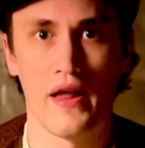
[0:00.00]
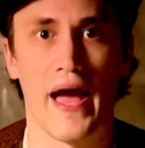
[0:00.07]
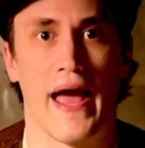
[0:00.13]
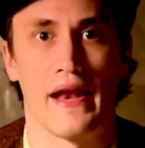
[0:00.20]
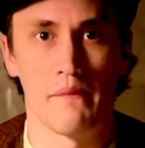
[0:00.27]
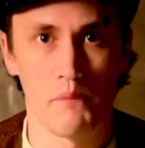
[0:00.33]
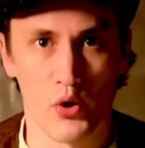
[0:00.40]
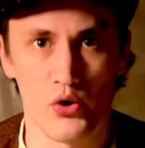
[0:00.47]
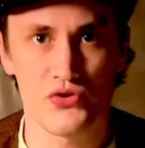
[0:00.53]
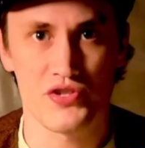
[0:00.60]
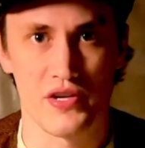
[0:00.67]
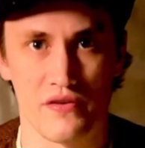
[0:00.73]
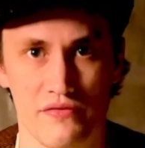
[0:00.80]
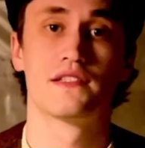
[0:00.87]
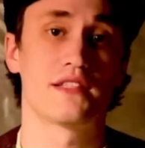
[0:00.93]
and
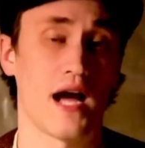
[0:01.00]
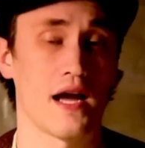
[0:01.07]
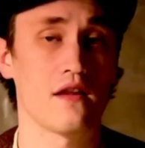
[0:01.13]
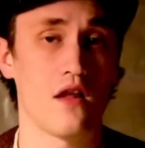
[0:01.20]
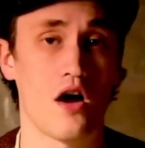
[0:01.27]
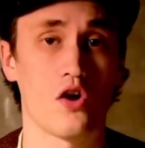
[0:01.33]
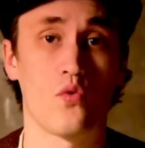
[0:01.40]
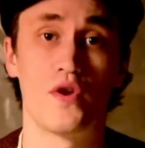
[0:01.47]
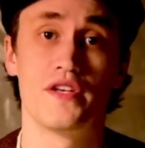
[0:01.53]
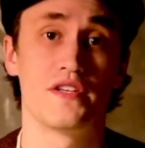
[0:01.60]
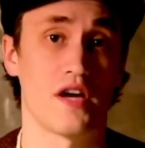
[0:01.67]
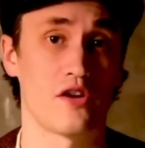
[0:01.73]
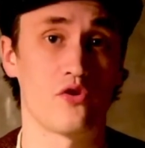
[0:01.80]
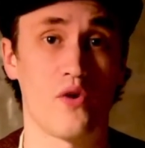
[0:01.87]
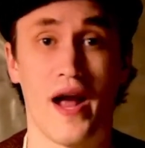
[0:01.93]
immersive. Dialogue, when
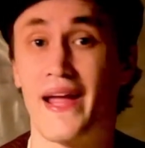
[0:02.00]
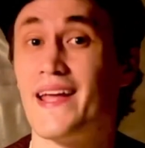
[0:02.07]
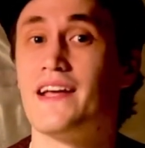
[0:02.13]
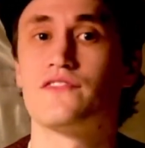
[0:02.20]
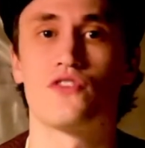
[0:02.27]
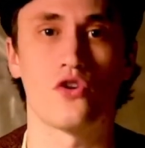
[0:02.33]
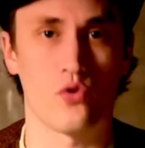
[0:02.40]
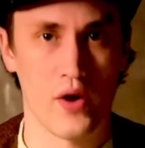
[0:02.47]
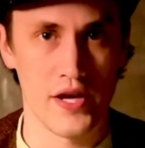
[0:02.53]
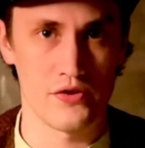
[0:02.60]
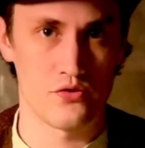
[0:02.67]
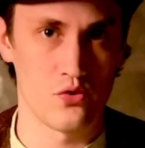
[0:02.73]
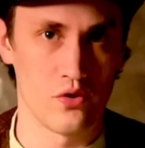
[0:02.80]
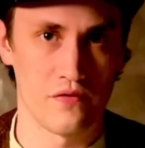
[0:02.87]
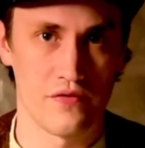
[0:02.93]
done right, is a great
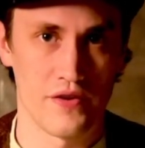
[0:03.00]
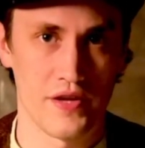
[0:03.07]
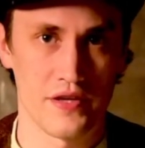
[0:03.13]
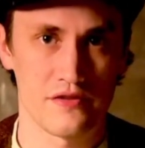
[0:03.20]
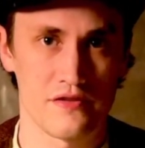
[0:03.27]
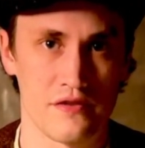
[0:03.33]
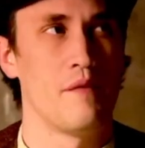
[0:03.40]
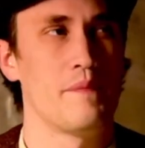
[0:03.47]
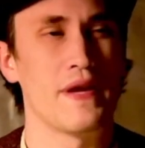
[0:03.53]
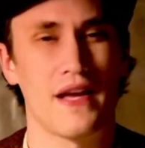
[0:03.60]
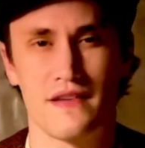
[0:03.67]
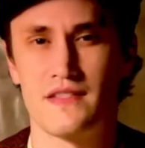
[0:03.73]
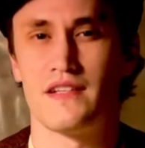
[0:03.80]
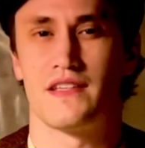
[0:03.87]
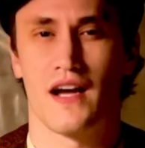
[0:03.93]
tool for this
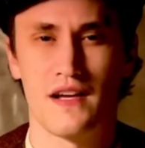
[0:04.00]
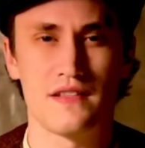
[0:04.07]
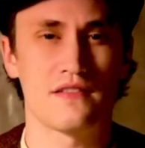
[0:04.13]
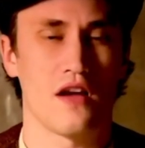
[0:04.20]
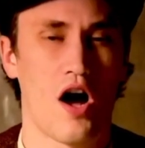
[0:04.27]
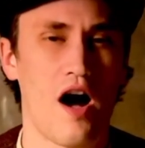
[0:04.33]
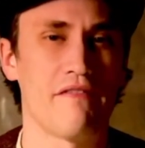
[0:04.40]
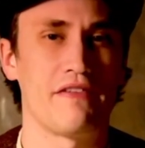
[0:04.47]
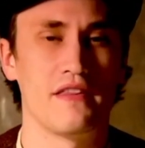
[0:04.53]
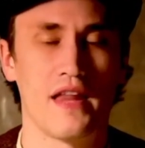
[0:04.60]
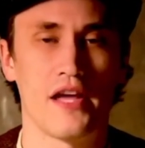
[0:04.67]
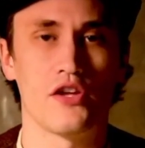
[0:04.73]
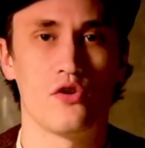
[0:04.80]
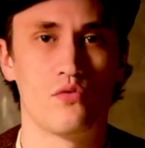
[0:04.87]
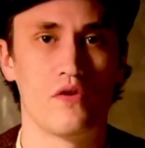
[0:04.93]
because it does often
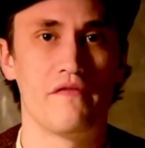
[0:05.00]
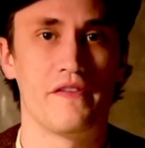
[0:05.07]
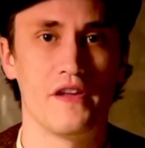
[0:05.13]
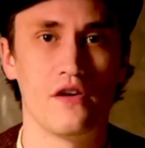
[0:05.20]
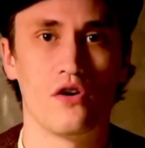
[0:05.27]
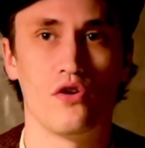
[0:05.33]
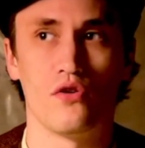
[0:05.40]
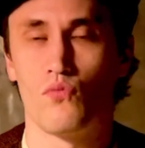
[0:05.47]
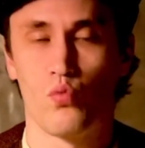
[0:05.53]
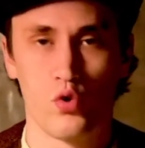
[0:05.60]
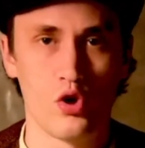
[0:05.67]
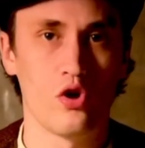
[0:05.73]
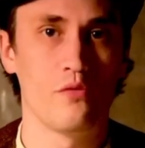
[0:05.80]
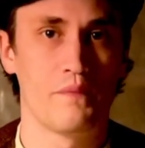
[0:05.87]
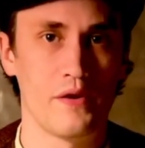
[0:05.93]
let you reveal
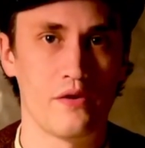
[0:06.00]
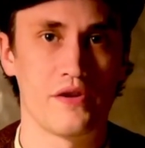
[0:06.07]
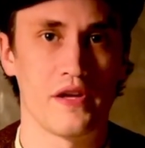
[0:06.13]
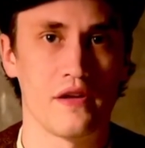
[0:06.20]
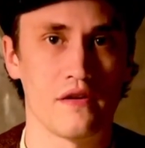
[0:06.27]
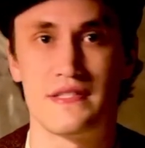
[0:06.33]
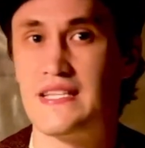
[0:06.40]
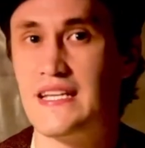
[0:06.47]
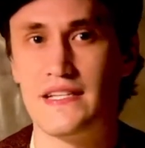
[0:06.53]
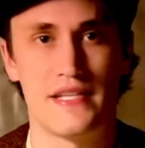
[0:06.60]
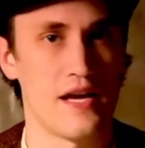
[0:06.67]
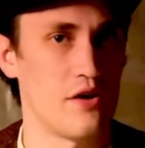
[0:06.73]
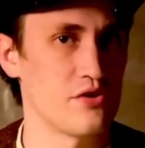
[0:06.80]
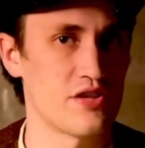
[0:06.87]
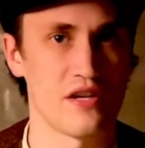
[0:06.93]
world building
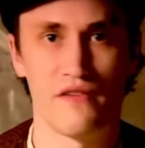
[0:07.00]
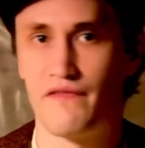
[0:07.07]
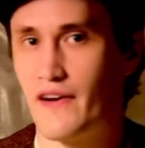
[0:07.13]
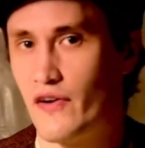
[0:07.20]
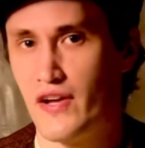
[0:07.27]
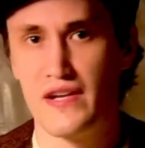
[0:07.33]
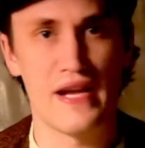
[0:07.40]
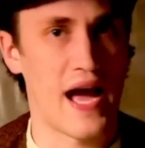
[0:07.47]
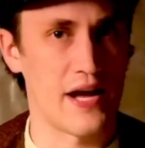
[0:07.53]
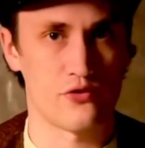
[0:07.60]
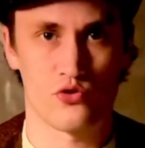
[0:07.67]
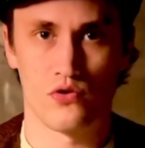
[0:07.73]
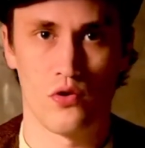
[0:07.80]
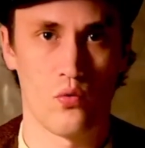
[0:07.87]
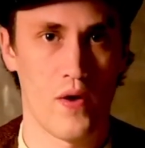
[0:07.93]
details in a very
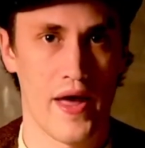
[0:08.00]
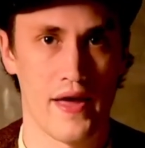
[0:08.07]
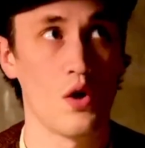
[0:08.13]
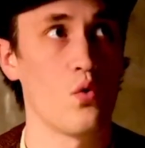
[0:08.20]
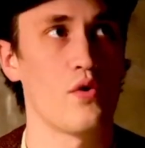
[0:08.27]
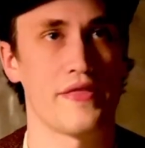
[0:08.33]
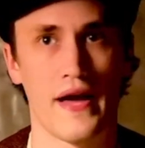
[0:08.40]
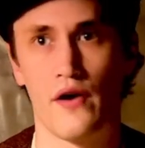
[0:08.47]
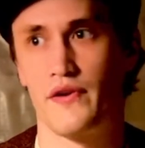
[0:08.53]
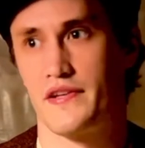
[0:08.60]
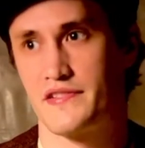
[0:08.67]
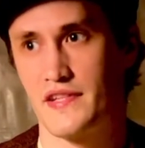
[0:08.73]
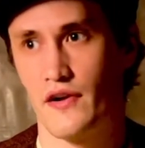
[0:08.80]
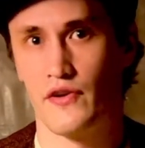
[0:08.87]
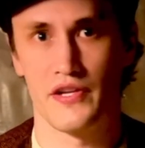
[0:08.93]
natural way without
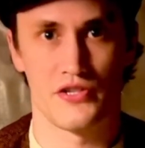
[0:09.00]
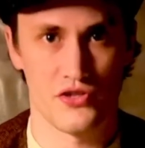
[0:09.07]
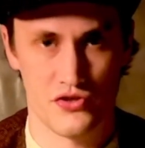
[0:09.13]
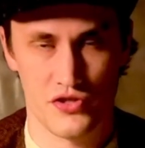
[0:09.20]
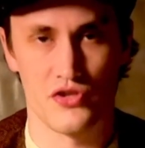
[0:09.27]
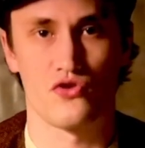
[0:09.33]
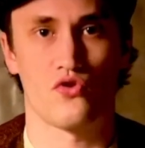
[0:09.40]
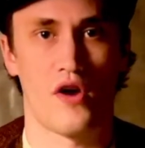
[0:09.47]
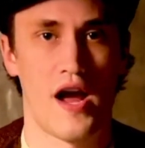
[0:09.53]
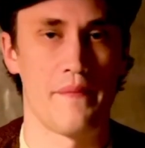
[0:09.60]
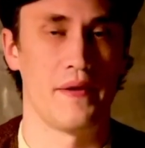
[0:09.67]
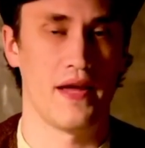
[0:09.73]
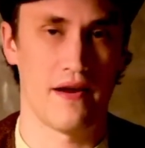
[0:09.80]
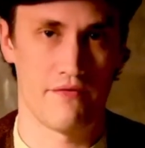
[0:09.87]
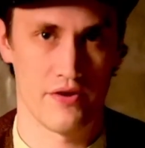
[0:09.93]
necessarily just
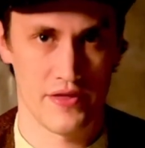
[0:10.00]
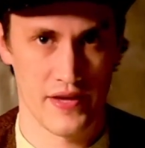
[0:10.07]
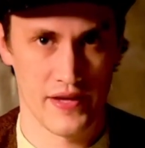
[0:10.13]
describing everything